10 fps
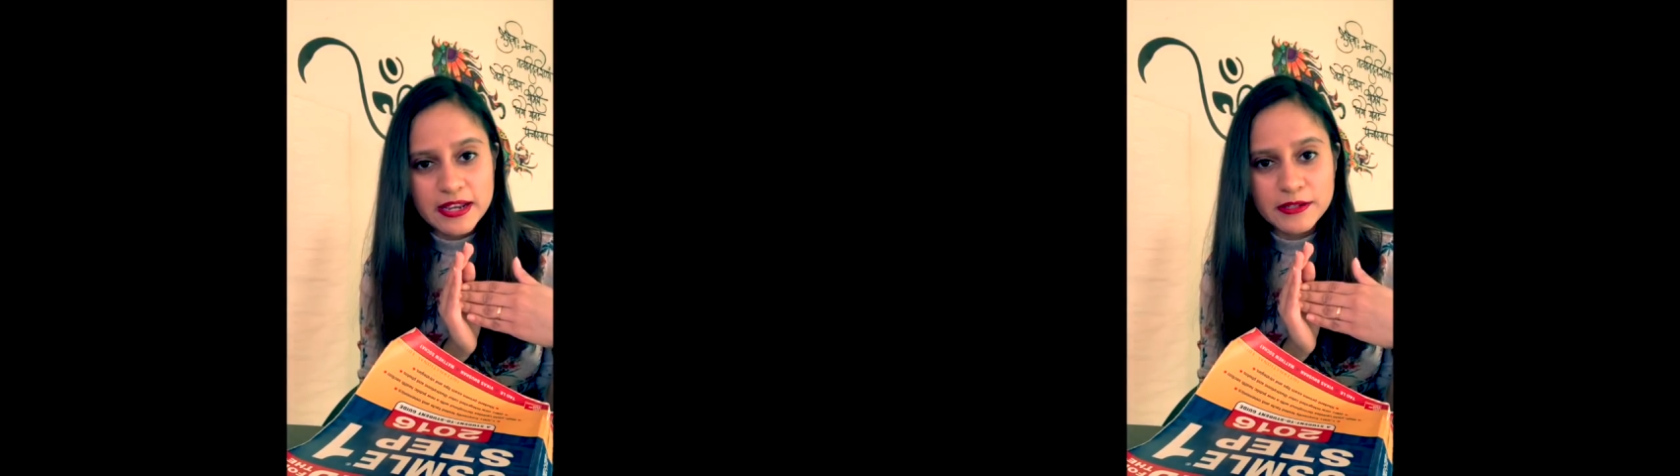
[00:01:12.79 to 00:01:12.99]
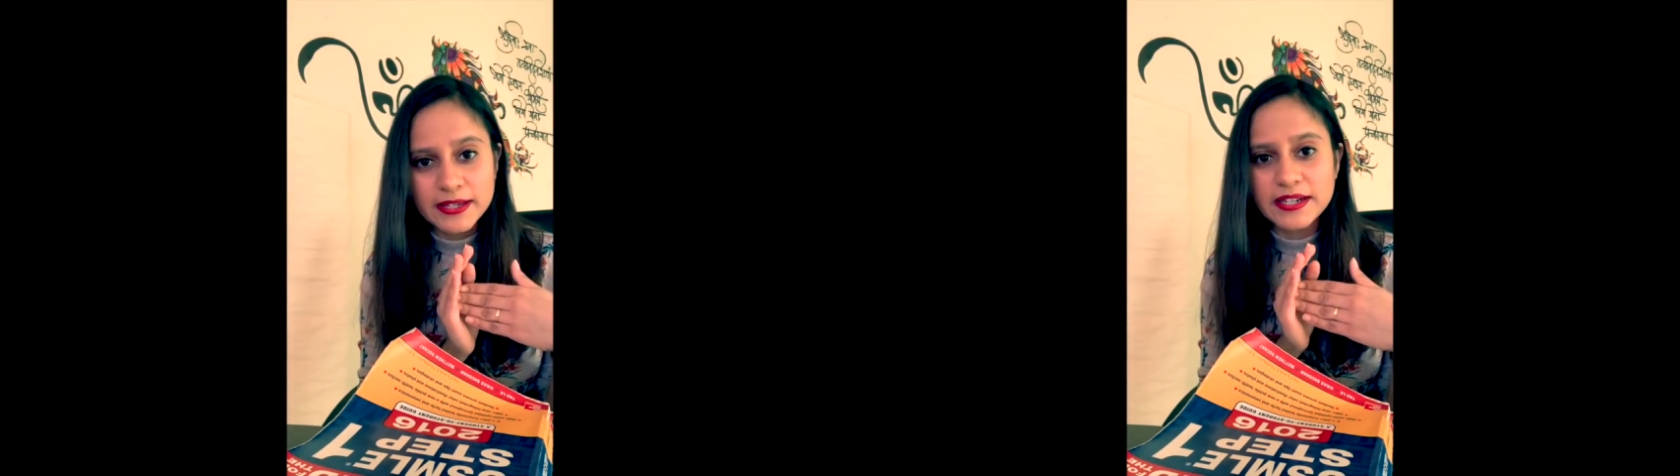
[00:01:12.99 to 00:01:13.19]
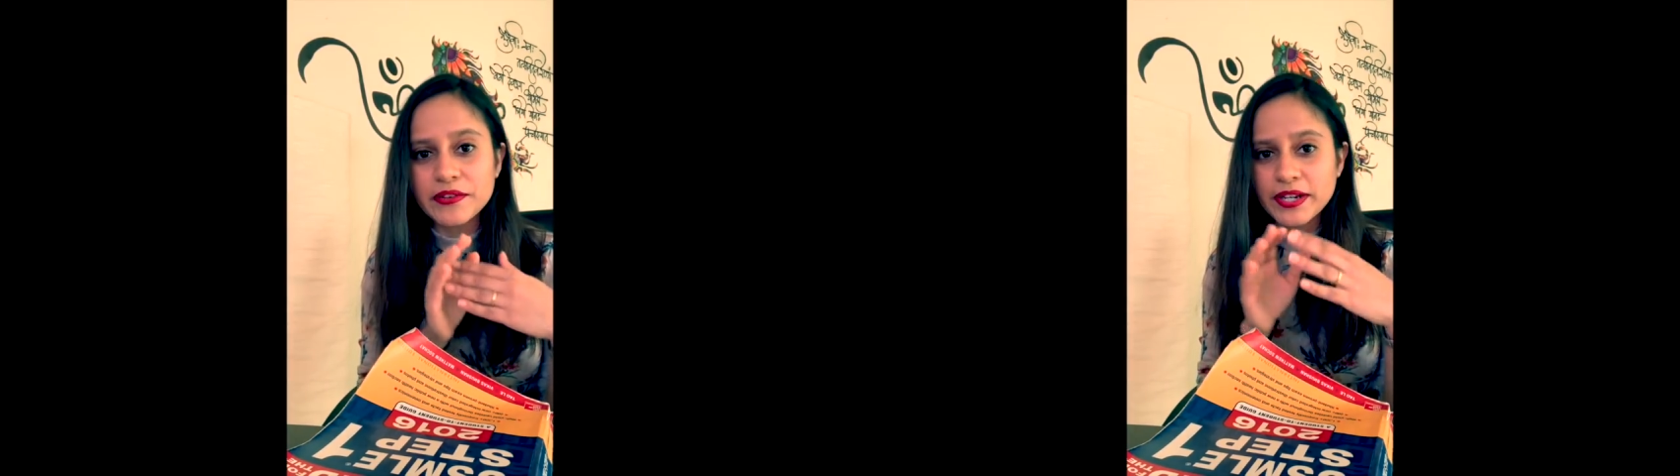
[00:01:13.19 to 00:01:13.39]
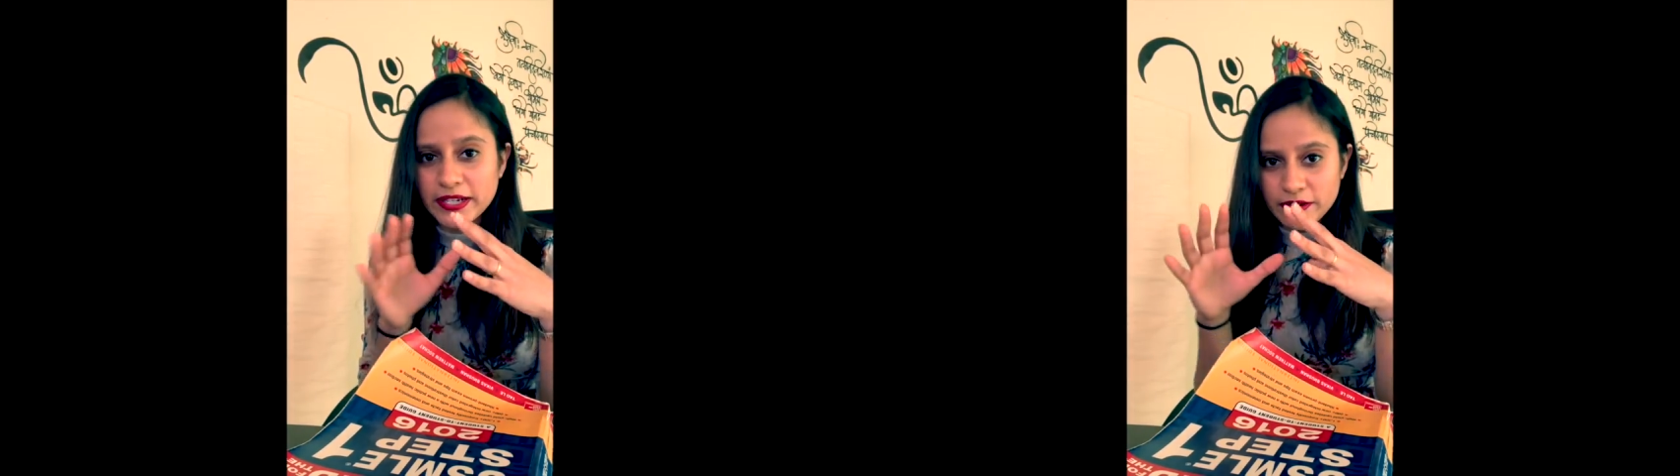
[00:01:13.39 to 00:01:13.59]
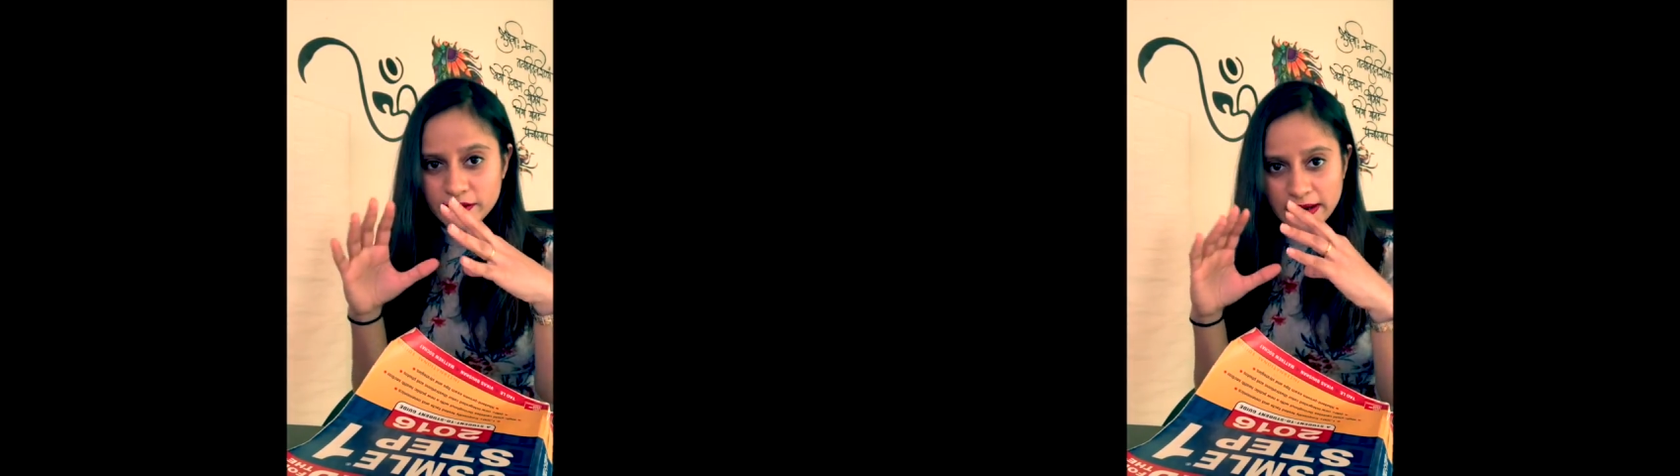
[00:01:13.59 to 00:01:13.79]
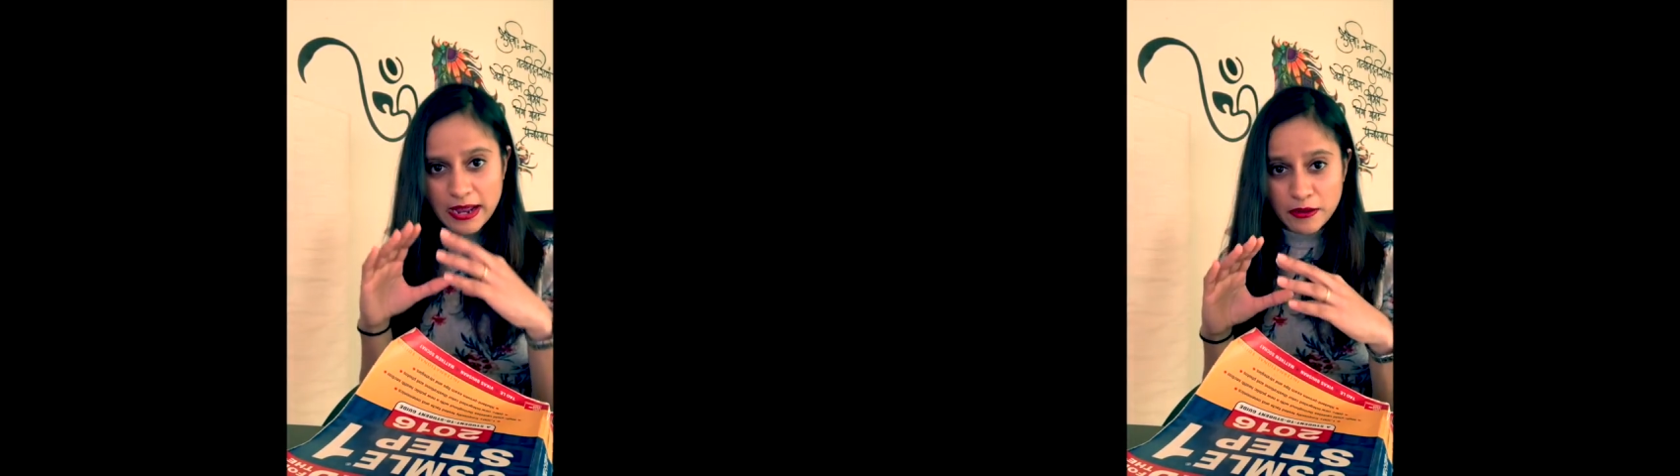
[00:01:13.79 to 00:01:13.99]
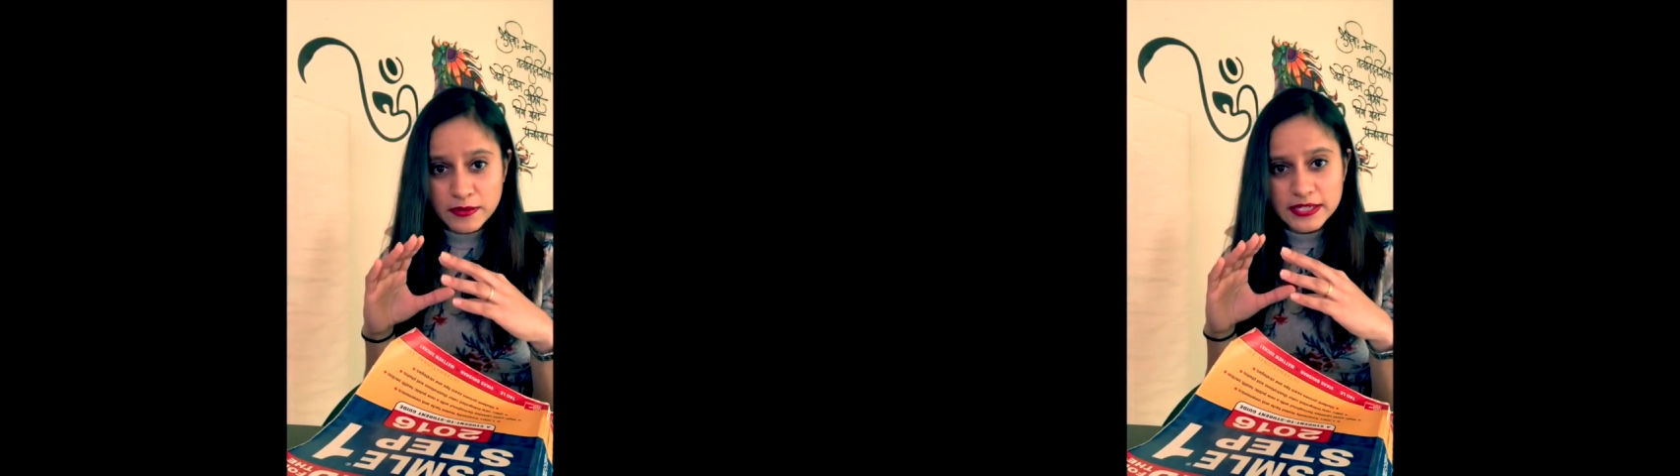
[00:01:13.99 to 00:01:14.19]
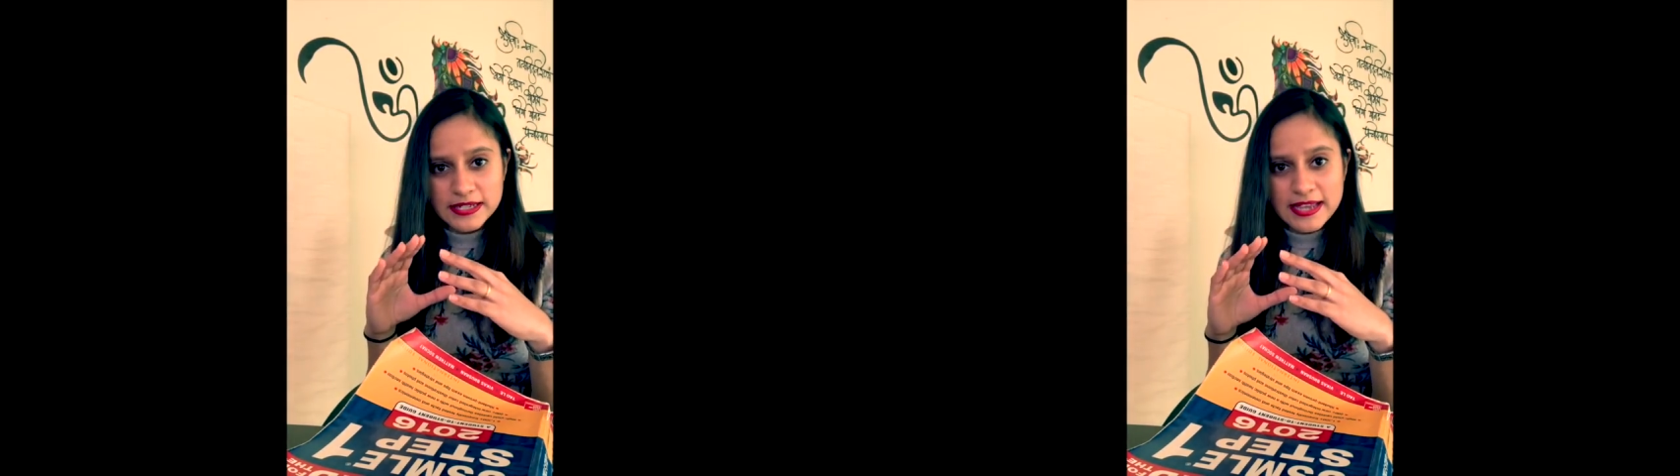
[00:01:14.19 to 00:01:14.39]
you can create your account,